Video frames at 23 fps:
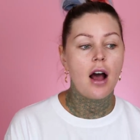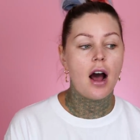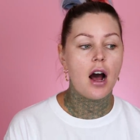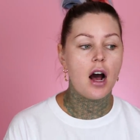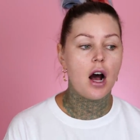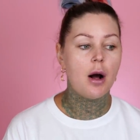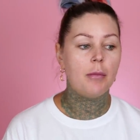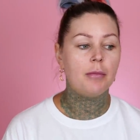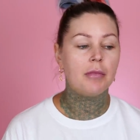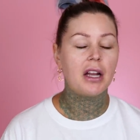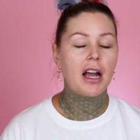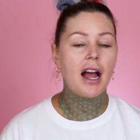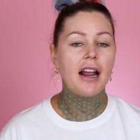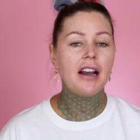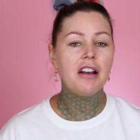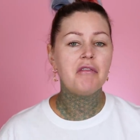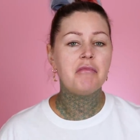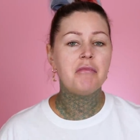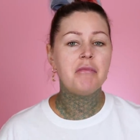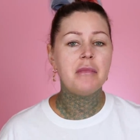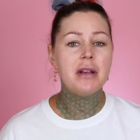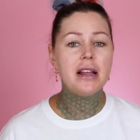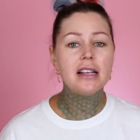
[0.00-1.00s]
kind
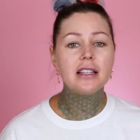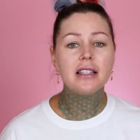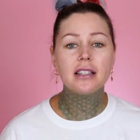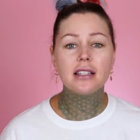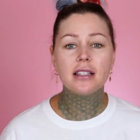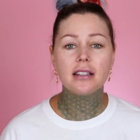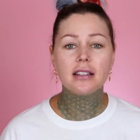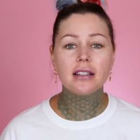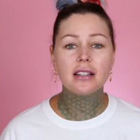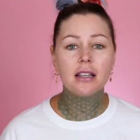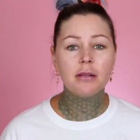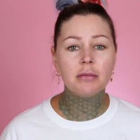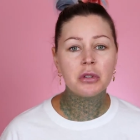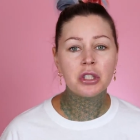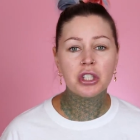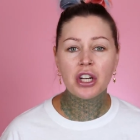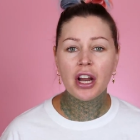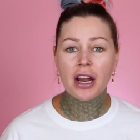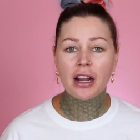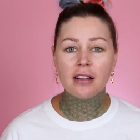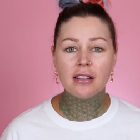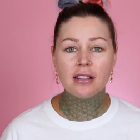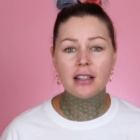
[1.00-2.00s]
of missed some
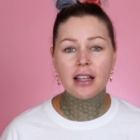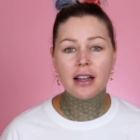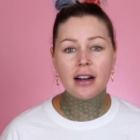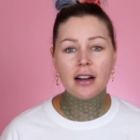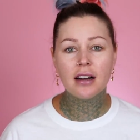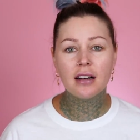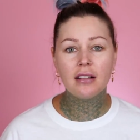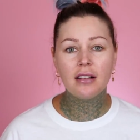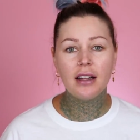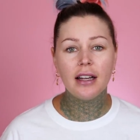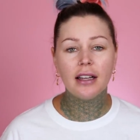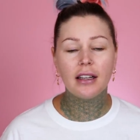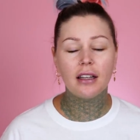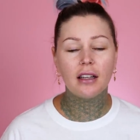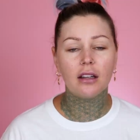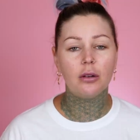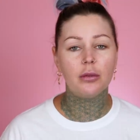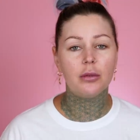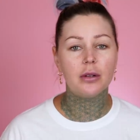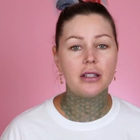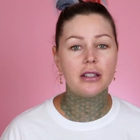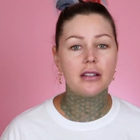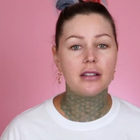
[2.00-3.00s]
shades there. Like
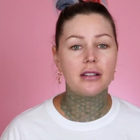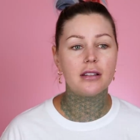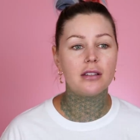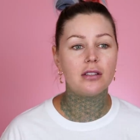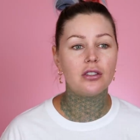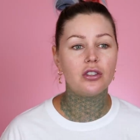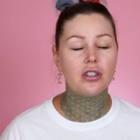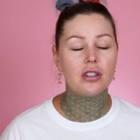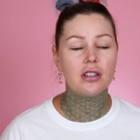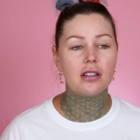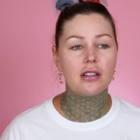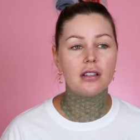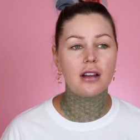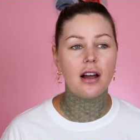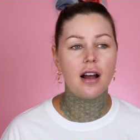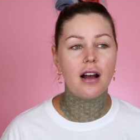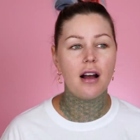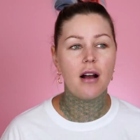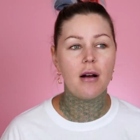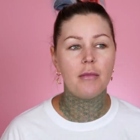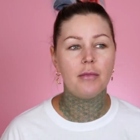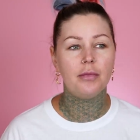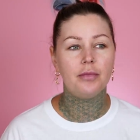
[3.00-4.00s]
it was just
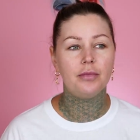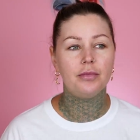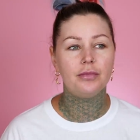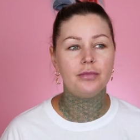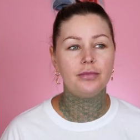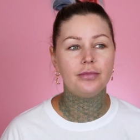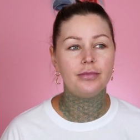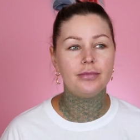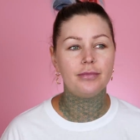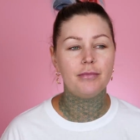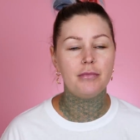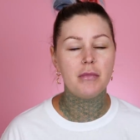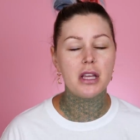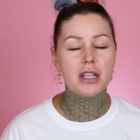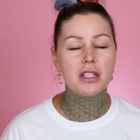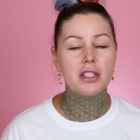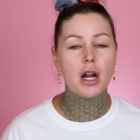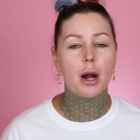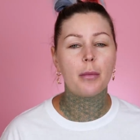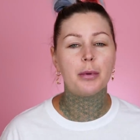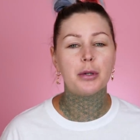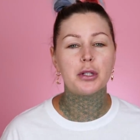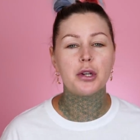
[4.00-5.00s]

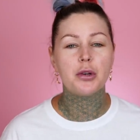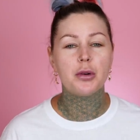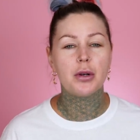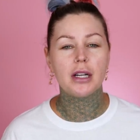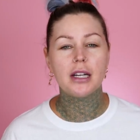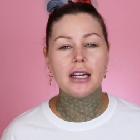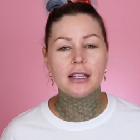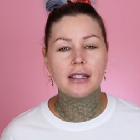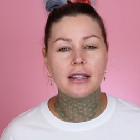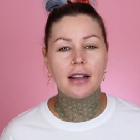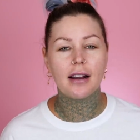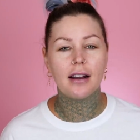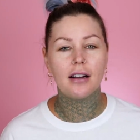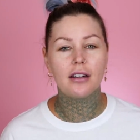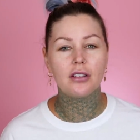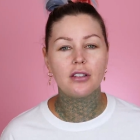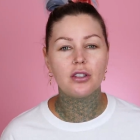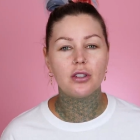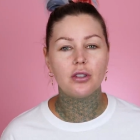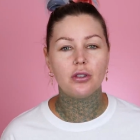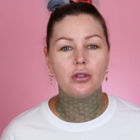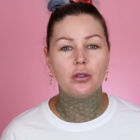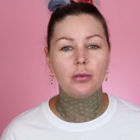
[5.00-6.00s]
missed opportunities there
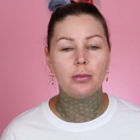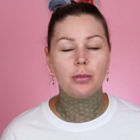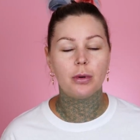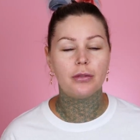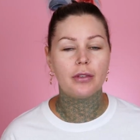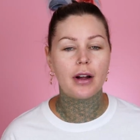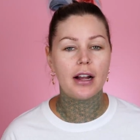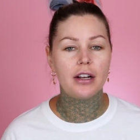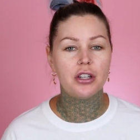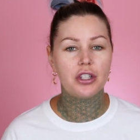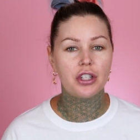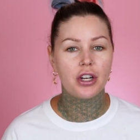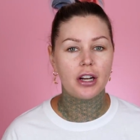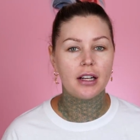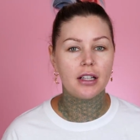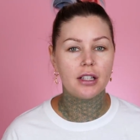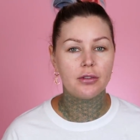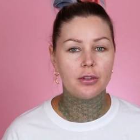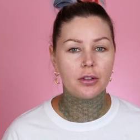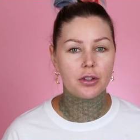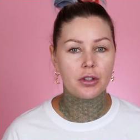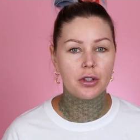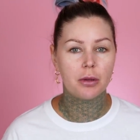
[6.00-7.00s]
to provide
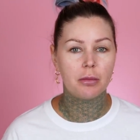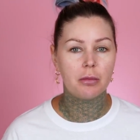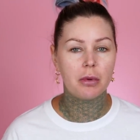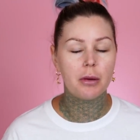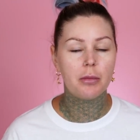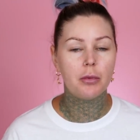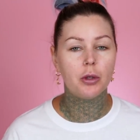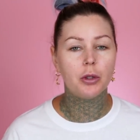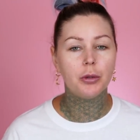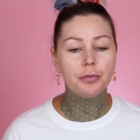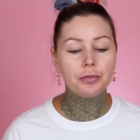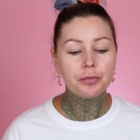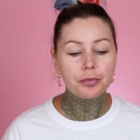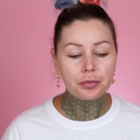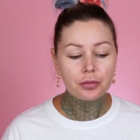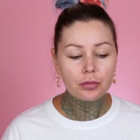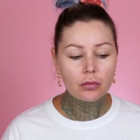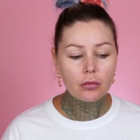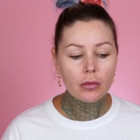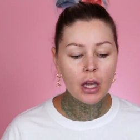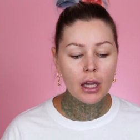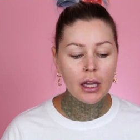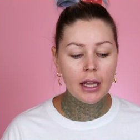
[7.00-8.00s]
shades for certain people.
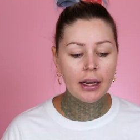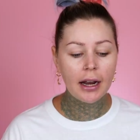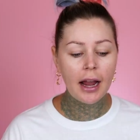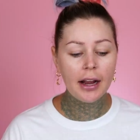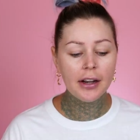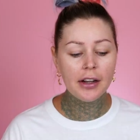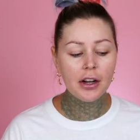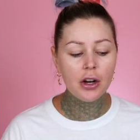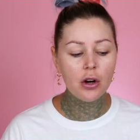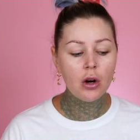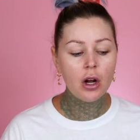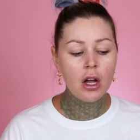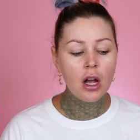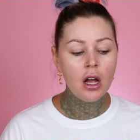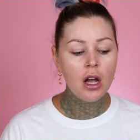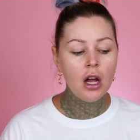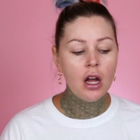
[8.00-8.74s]
And I know